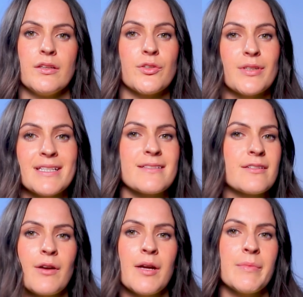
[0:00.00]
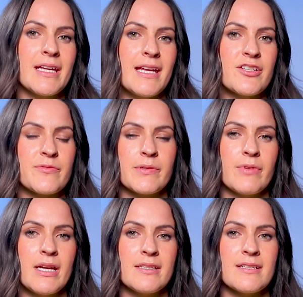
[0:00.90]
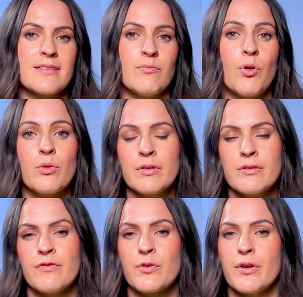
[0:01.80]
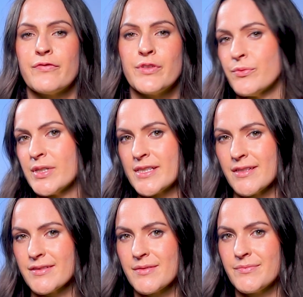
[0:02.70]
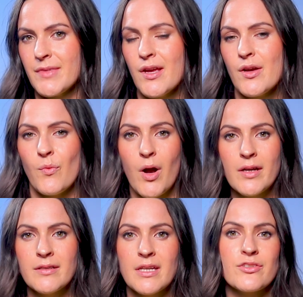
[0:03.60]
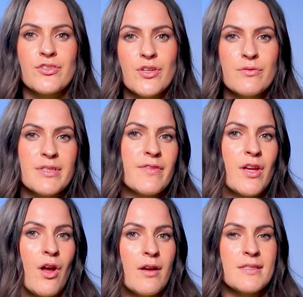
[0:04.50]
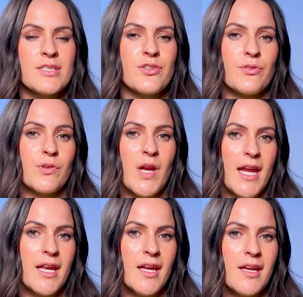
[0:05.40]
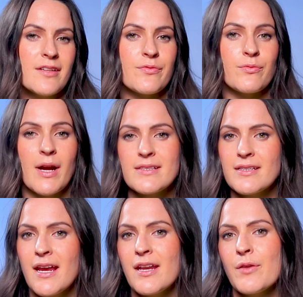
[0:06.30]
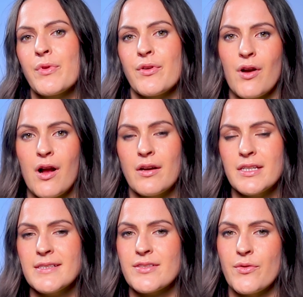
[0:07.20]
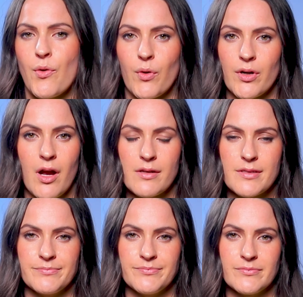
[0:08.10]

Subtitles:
Your Instagram engagement rate is important for a few reasons. One, it shows if the content you're creating is resonating with your audience or not.